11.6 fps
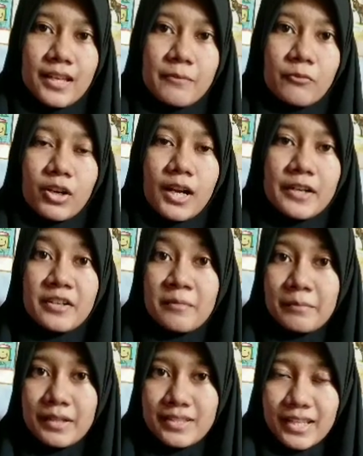times
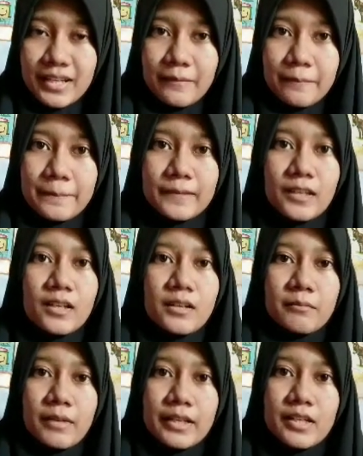100%.
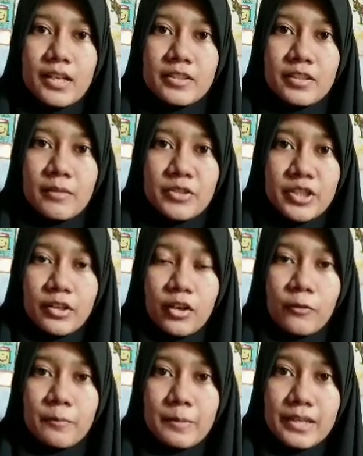By the description
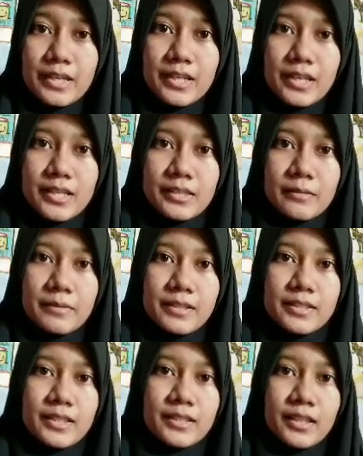of P is the
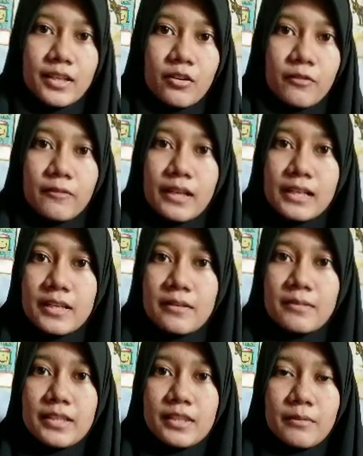percentage of
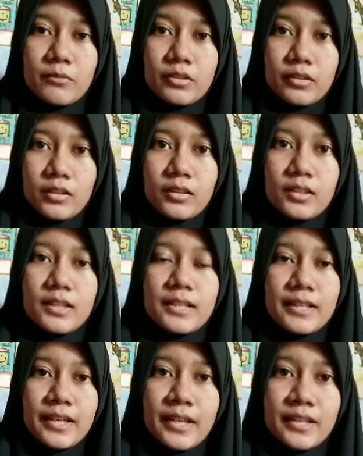eligibility model,
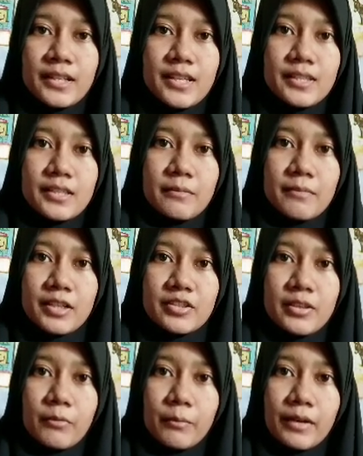N is the
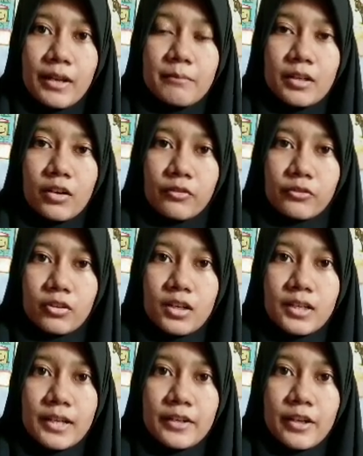maximum number of
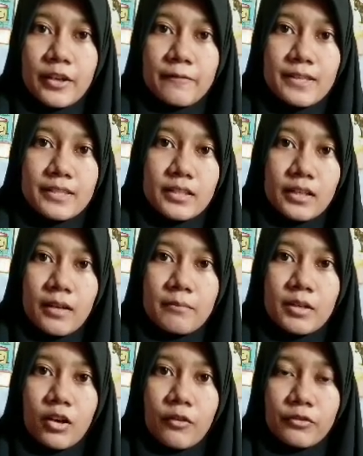score, and F is the
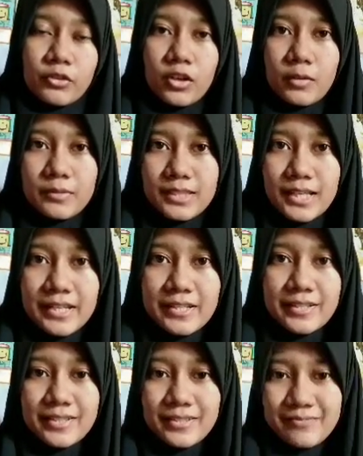number of score obtained.